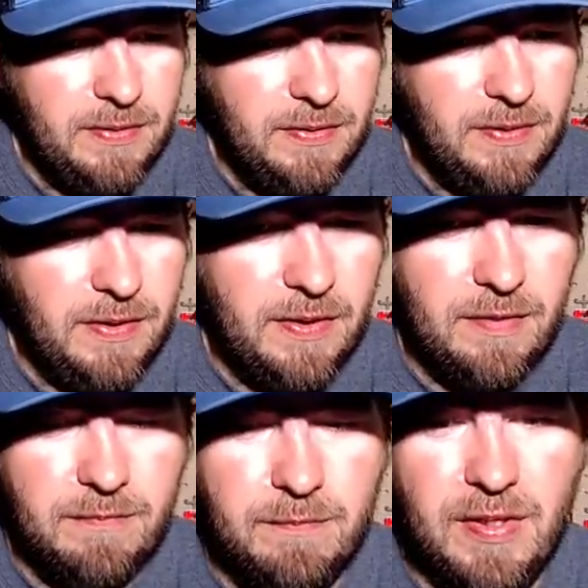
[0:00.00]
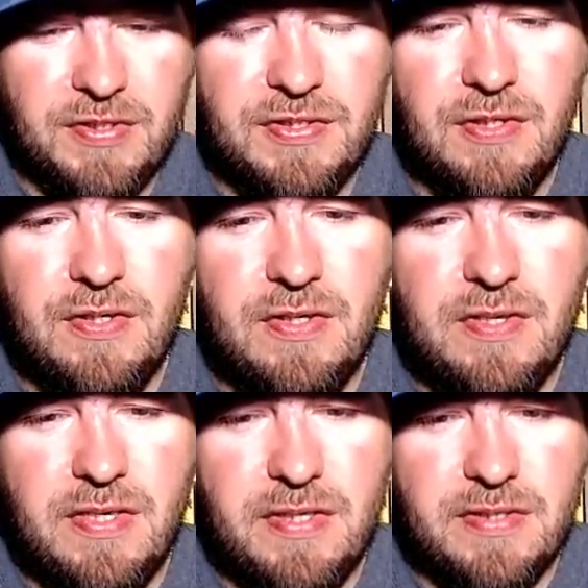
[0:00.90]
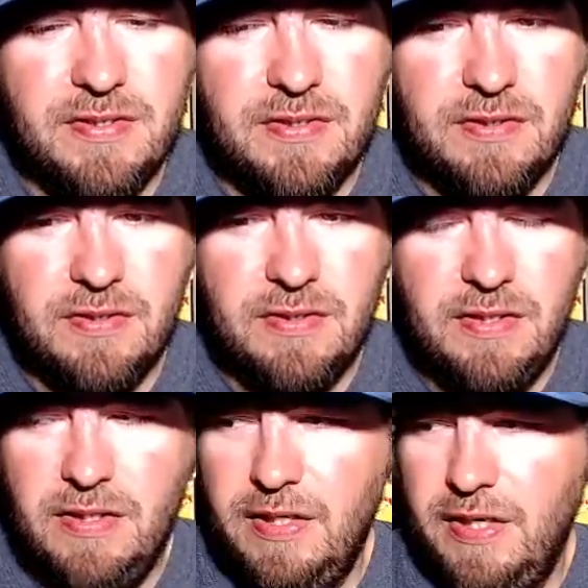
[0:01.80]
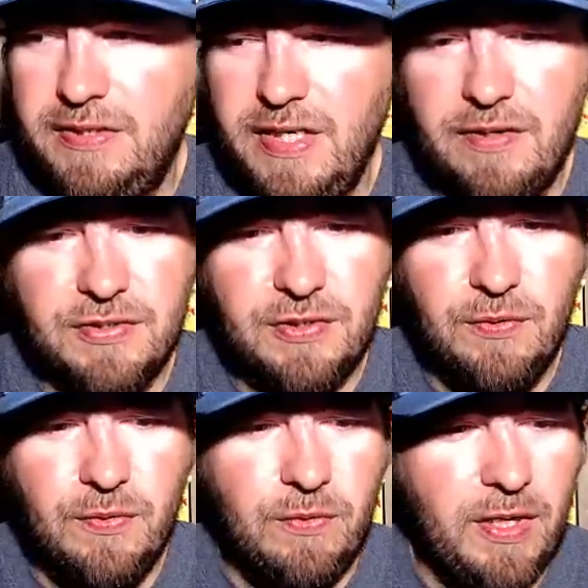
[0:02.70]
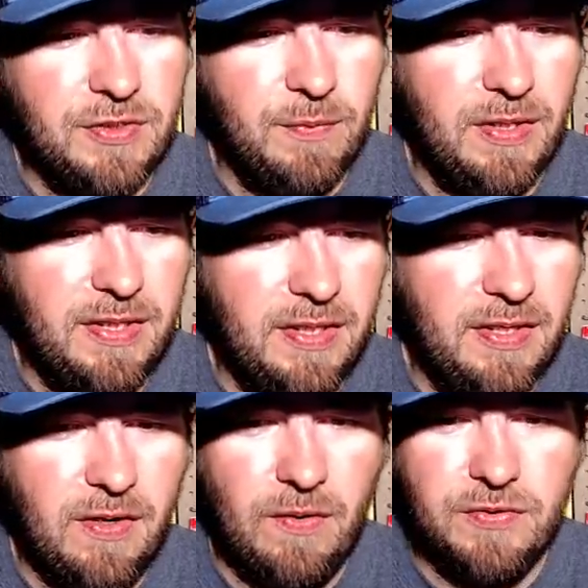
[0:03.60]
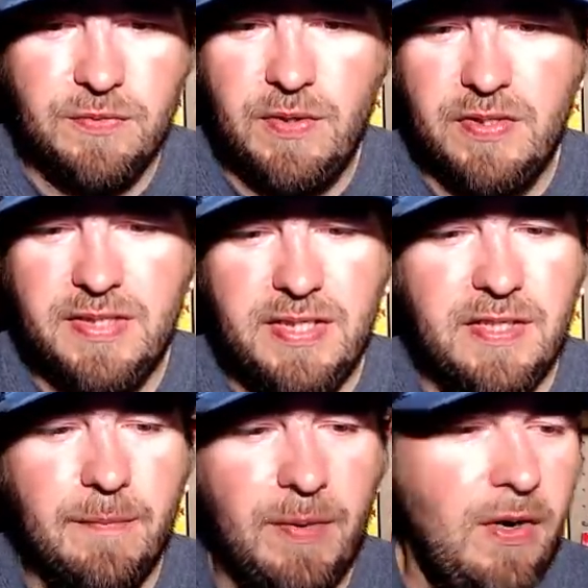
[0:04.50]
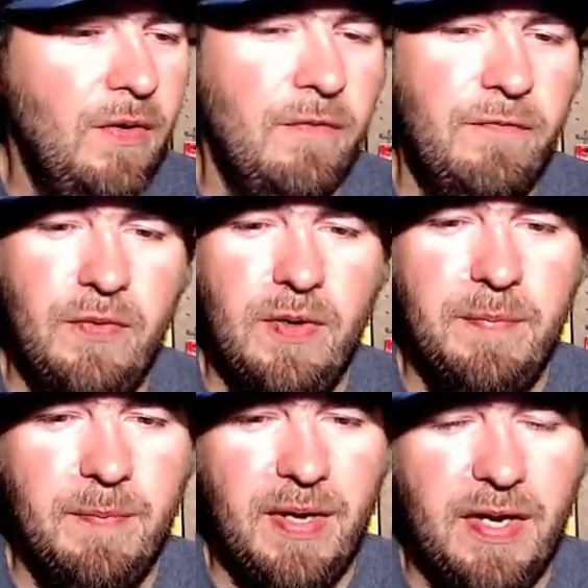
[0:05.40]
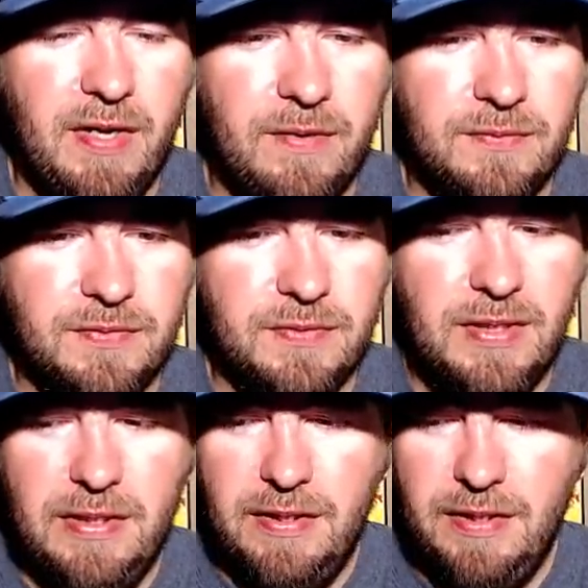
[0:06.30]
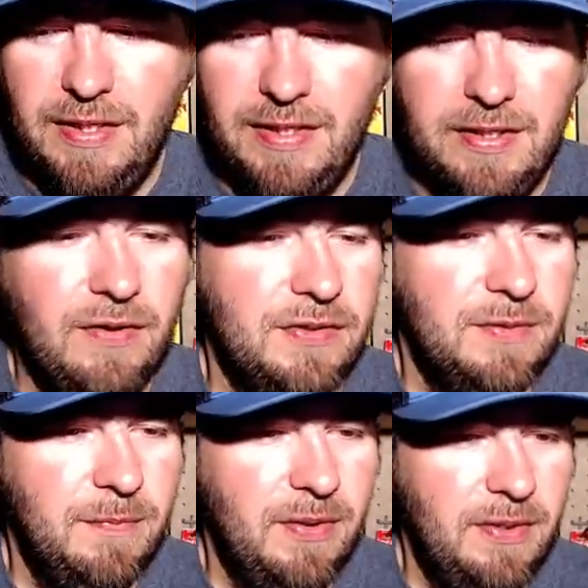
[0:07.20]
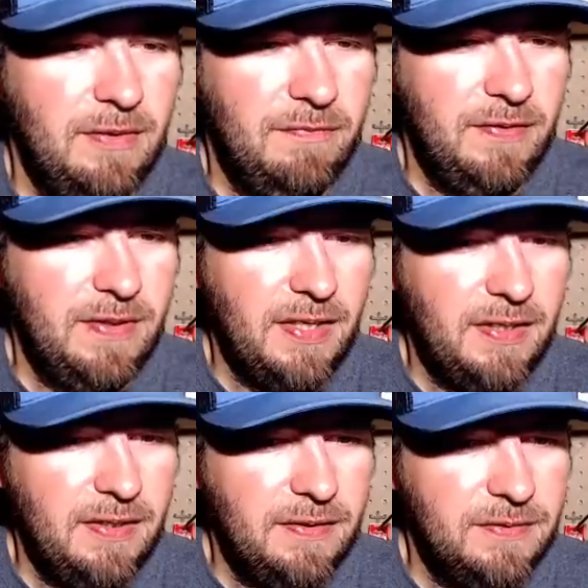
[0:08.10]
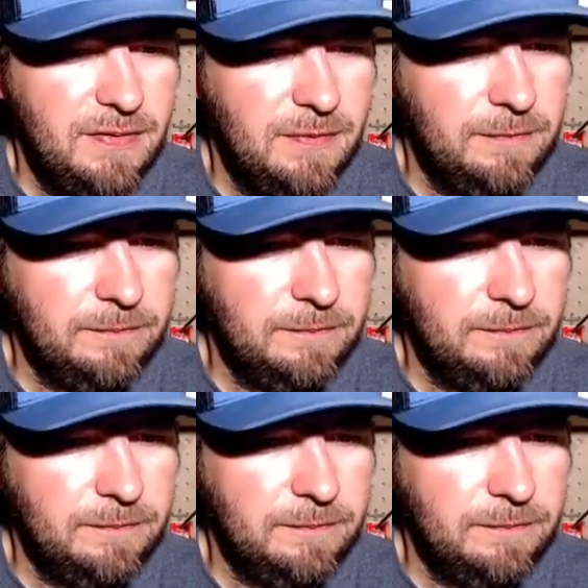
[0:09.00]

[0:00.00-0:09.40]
My son is, he's out of school, graduated kindergarten, so now he's eating up all the food up in my house. And it costs some money to feed that kid, so.